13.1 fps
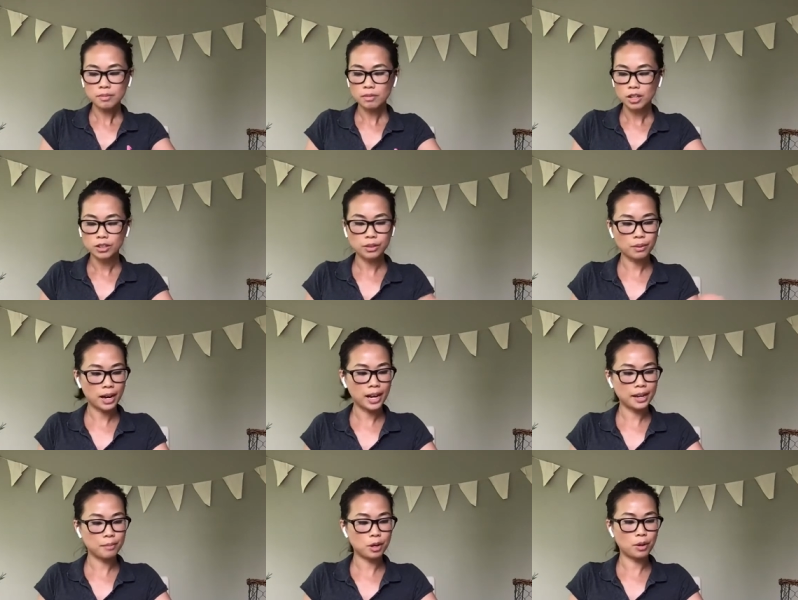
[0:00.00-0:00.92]
So
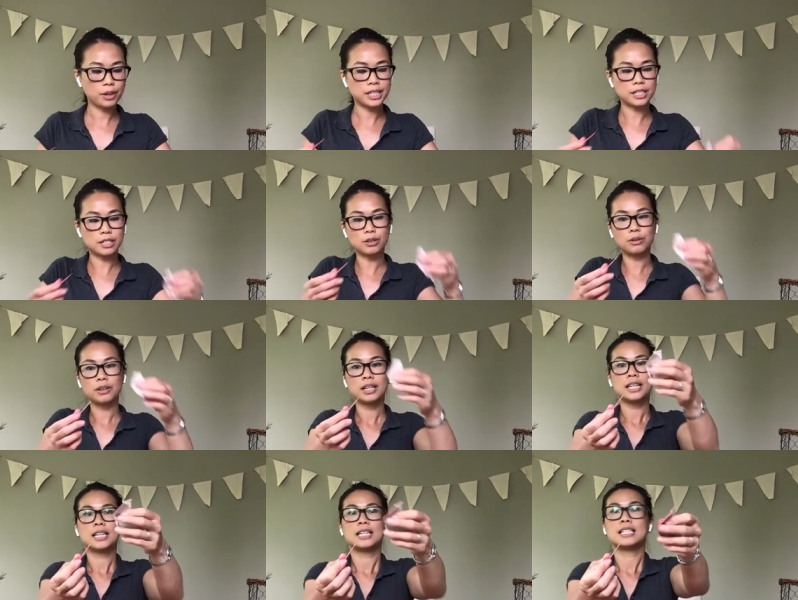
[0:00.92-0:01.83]
I'm going to
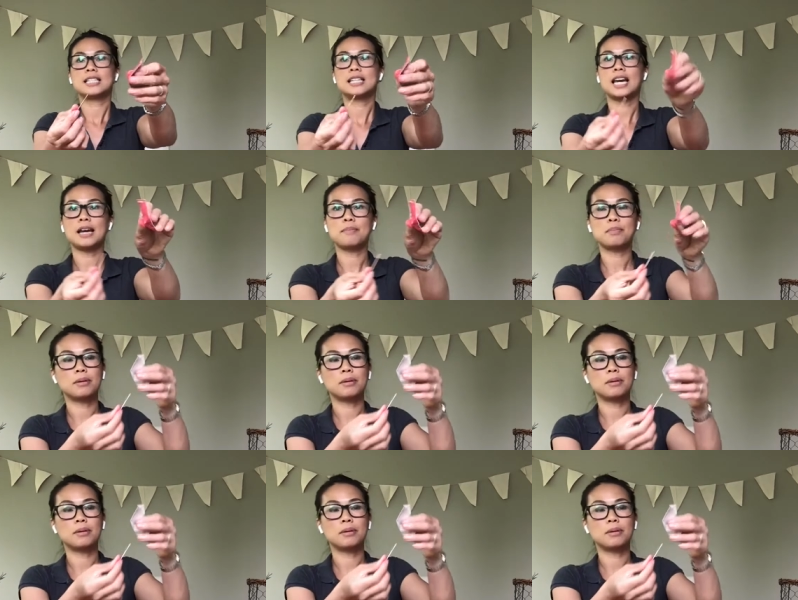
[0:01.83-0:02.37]
tape